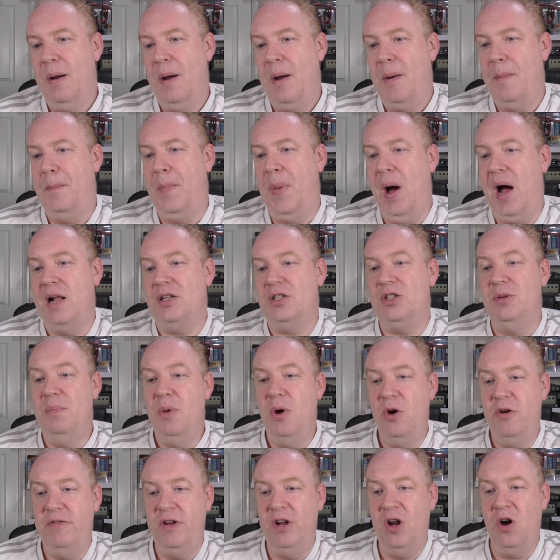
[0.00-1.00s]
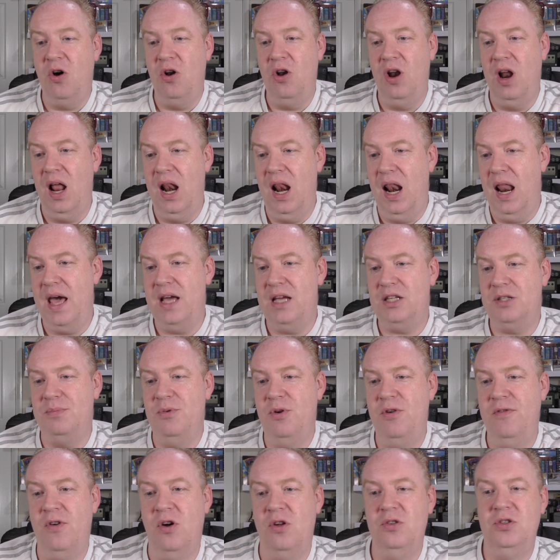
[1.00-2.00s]
But moving on, let's
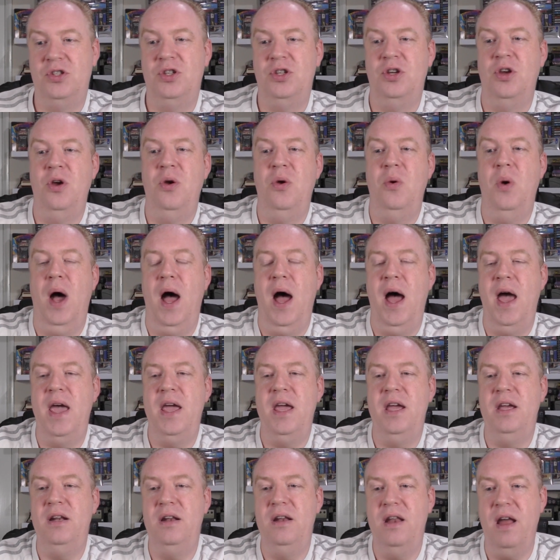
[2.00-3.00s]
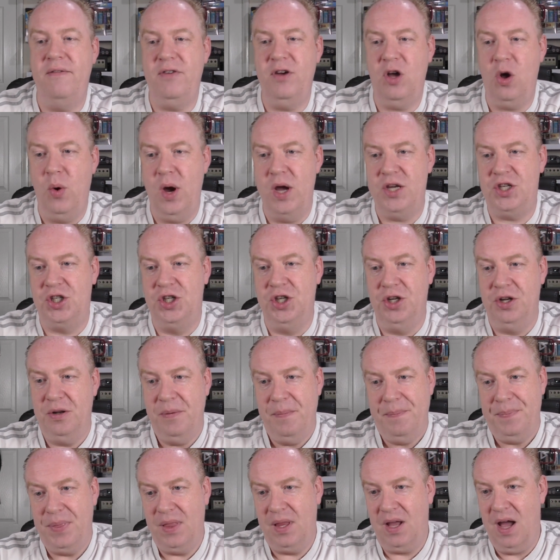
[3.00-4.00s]
move on to another question.
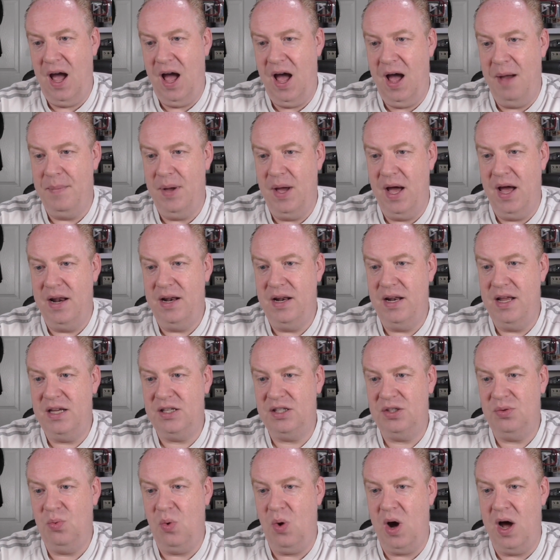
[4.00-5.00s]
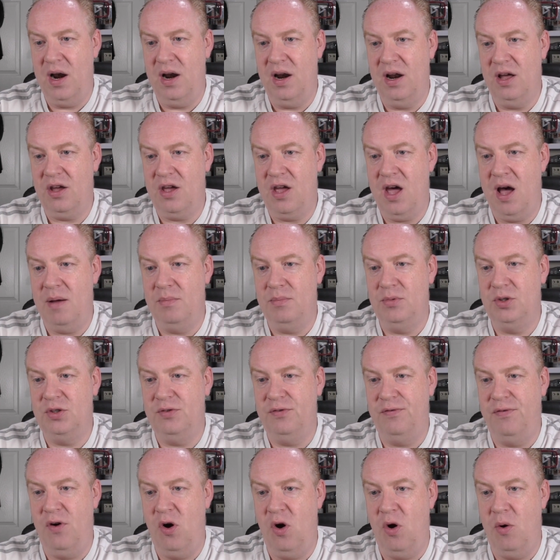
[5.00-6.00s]
And this one comes
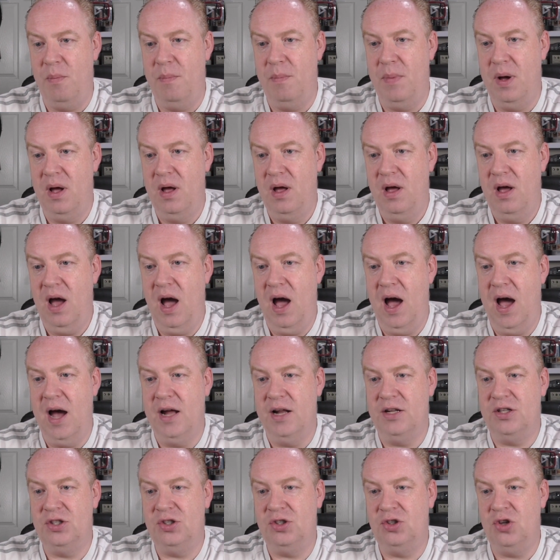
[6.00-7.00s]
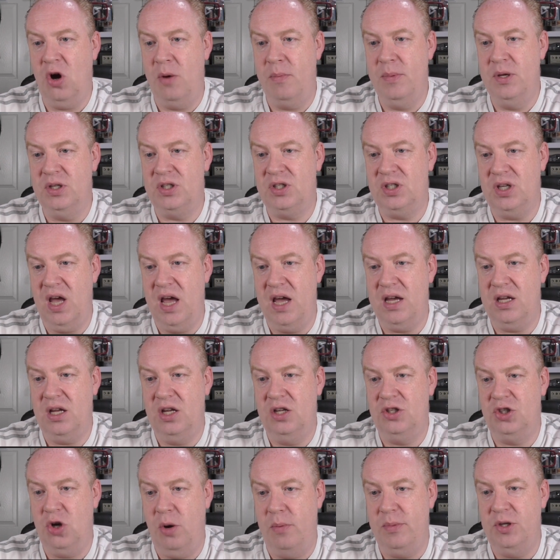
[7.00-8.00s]
from Thomas
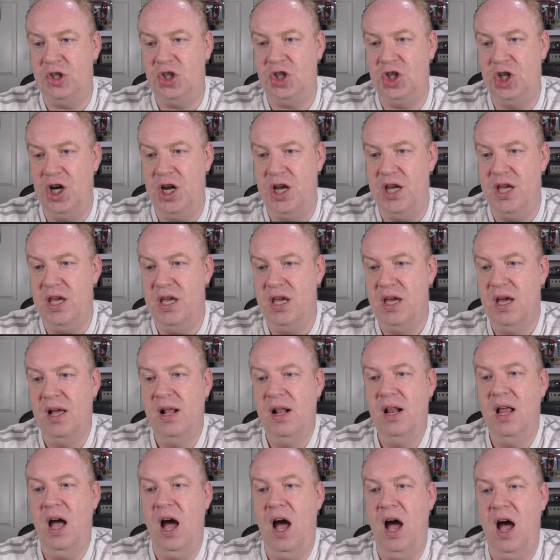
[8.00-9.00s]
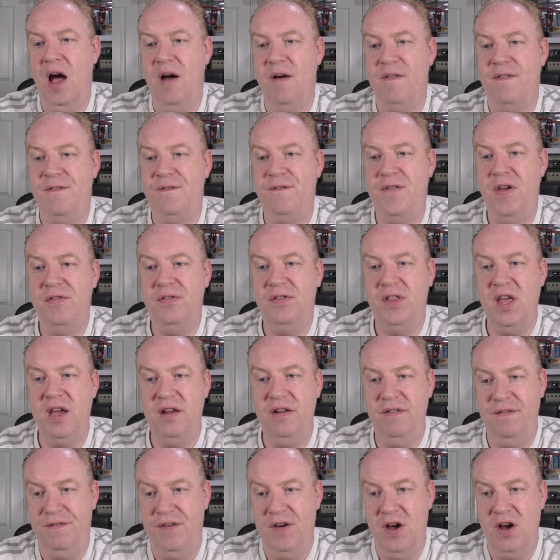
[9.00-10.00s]
G,
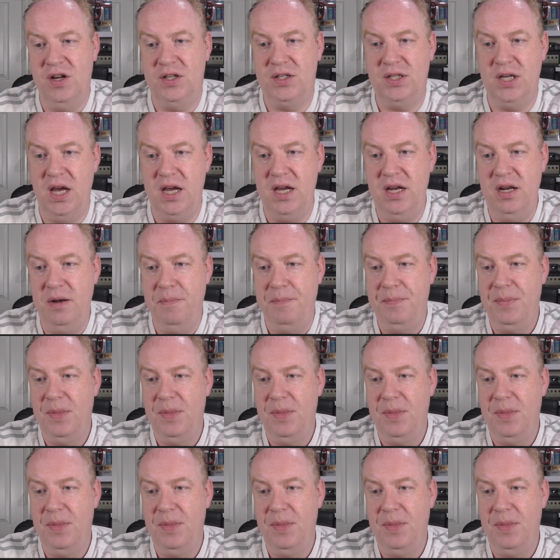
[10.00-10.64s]
1513.